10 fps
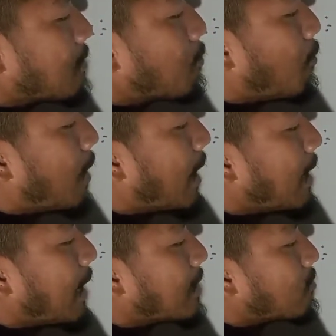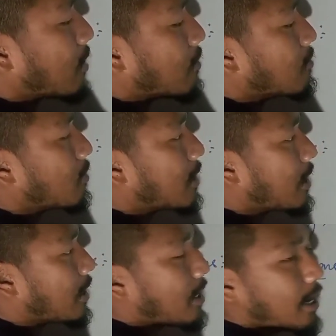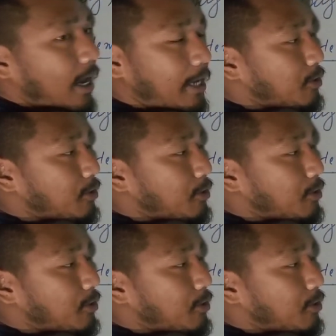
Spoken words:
y and z. Okay. Actually,